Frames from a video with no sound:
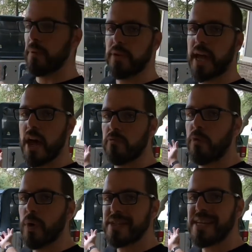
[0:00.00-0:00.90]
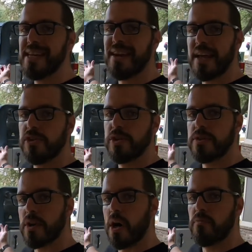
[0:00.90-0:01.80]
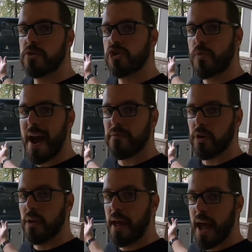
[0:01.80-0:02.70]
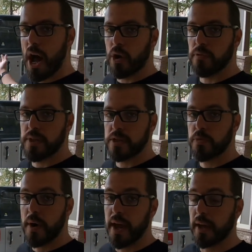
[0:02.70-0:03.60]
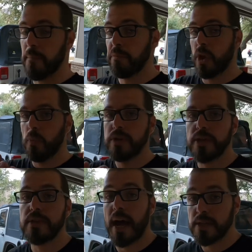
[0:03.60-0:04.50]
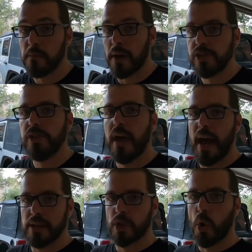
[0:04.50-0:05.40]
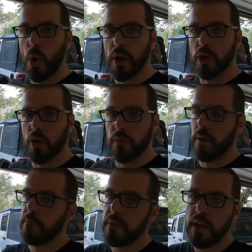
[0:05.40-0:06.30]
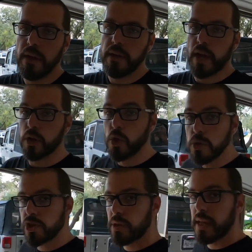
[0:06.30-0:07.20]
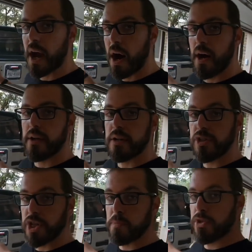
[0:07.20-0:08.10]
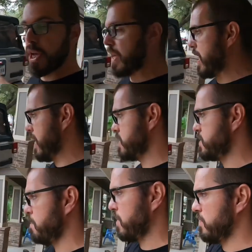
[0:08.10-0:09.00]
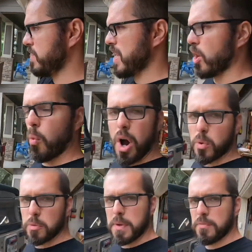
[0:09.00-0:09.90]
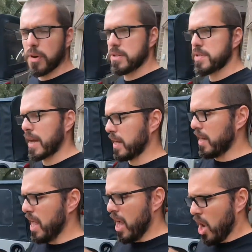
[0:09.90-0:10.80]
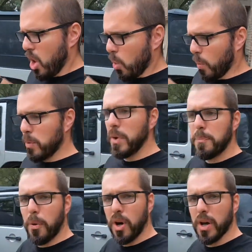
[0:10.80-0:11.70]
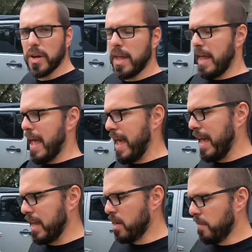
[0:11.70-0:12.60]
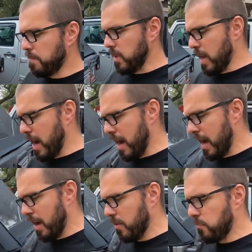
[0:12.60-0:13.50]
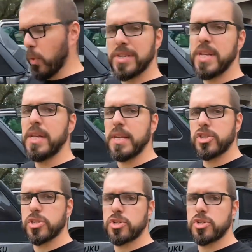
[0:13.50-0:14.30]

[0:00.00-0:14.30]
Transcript: able to get 14 inches of travel out of this rig, which is as much as a coilover. Now, usually on Jeep JKs, if you take a walk with me for a second, when we put a 14-inch